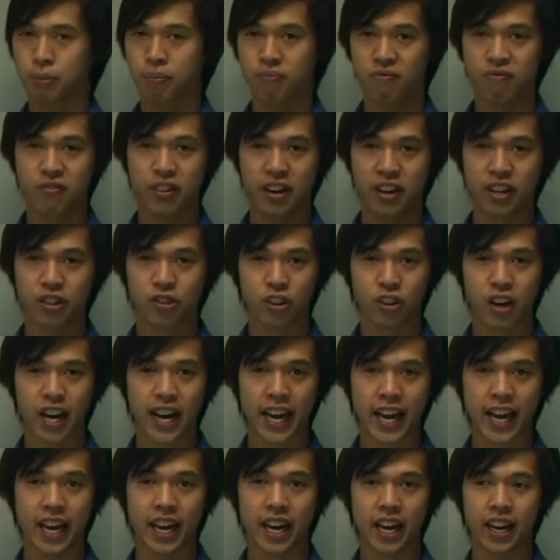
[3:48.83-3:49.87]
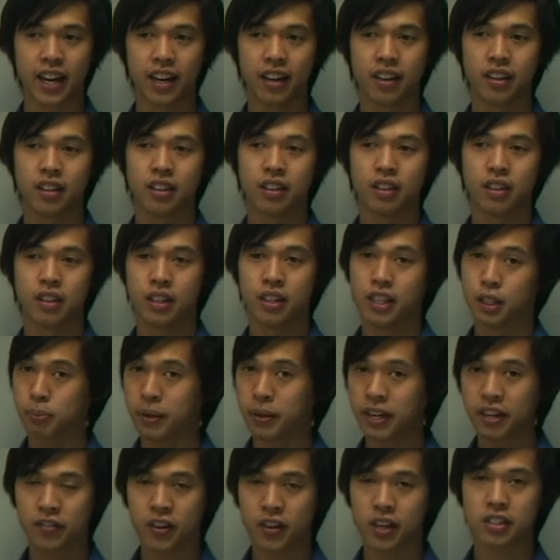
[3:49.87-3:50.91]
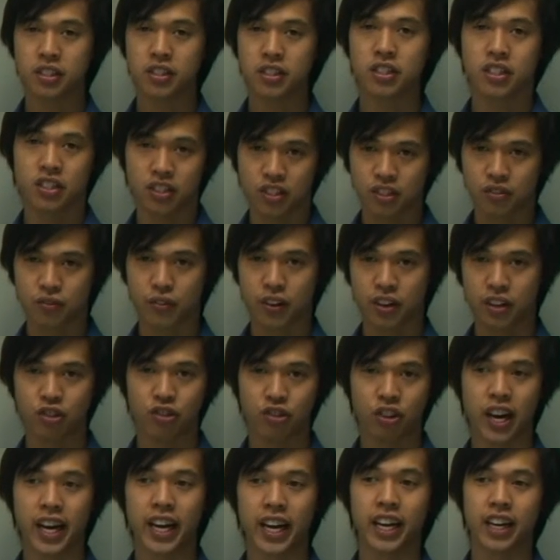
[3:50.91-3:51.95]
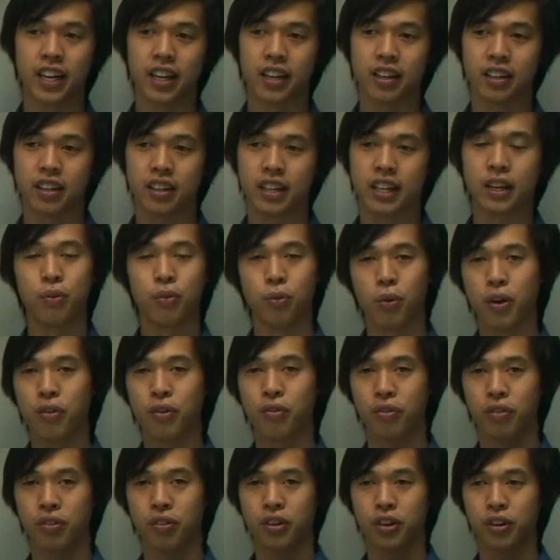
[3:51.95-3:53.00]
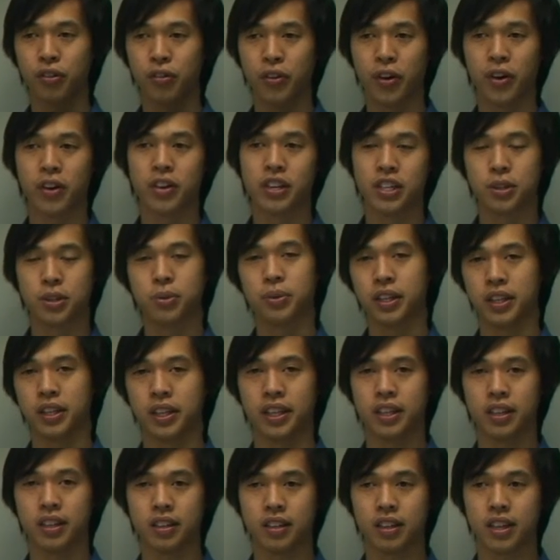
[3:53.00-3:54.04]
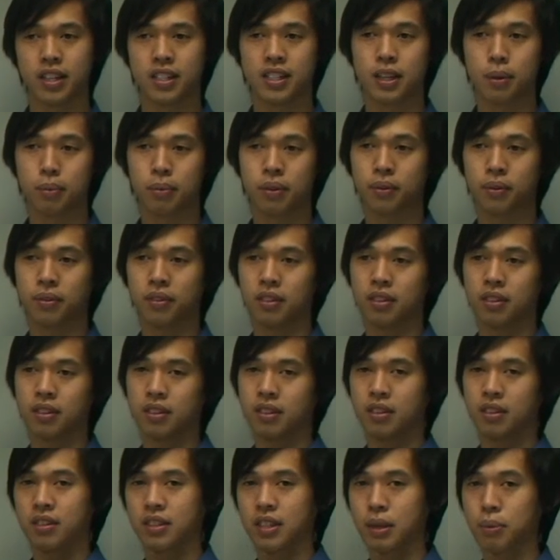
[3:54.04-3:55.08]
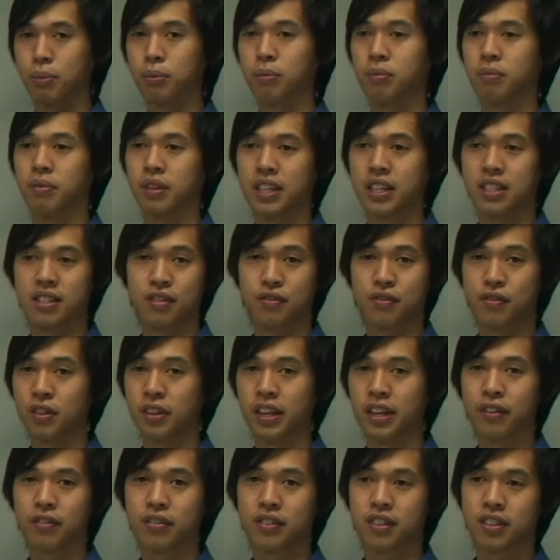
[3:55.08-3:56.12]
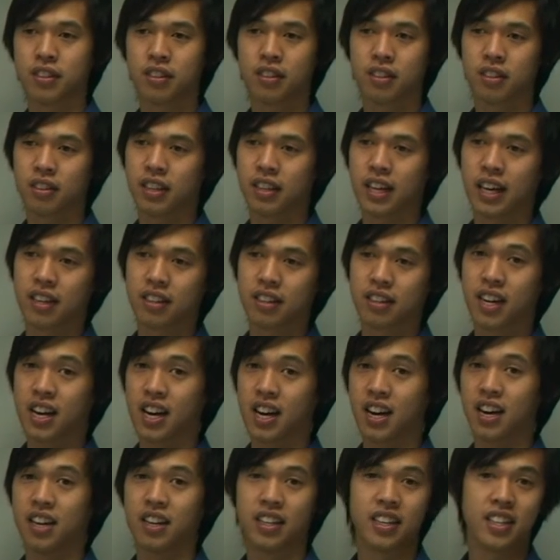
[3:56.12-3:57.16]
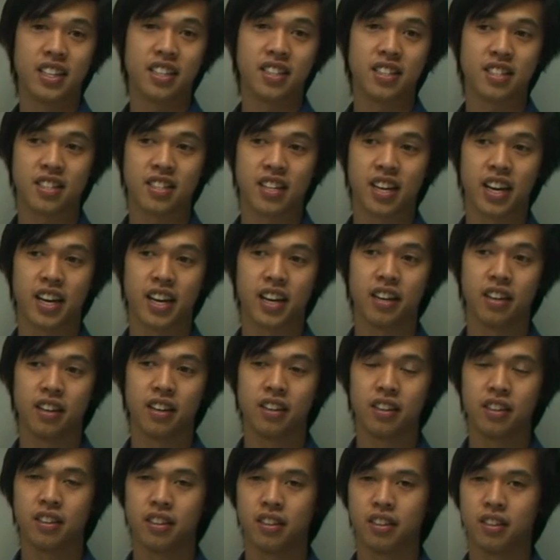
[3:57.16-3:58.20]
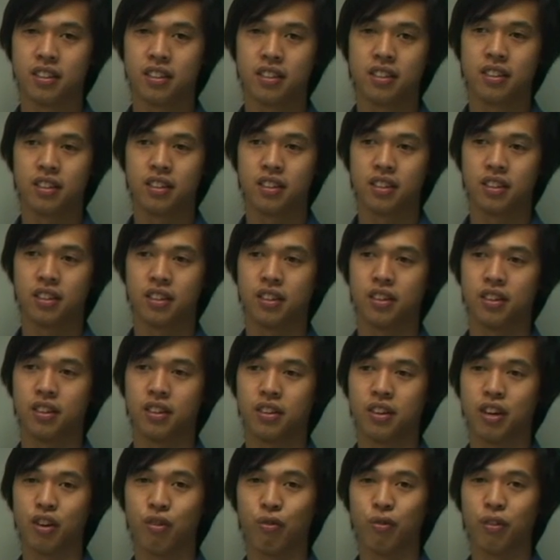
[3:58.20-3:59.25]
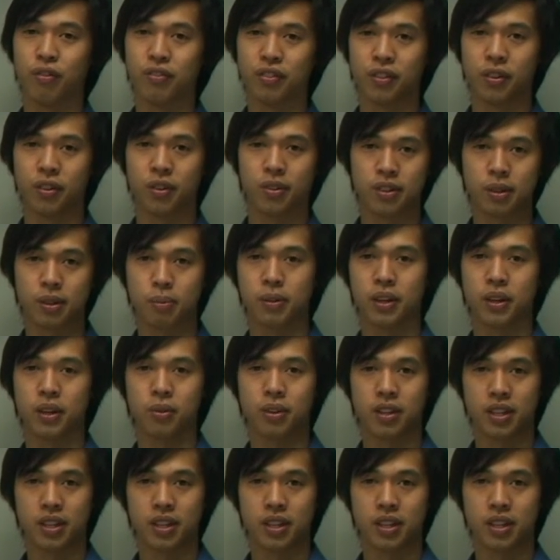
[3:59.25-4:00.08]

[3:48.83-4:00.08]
very dry air, there's plenty of oxygen, just very dry air. It won't corrode as quickly as as if you left that car in, say, a river or something where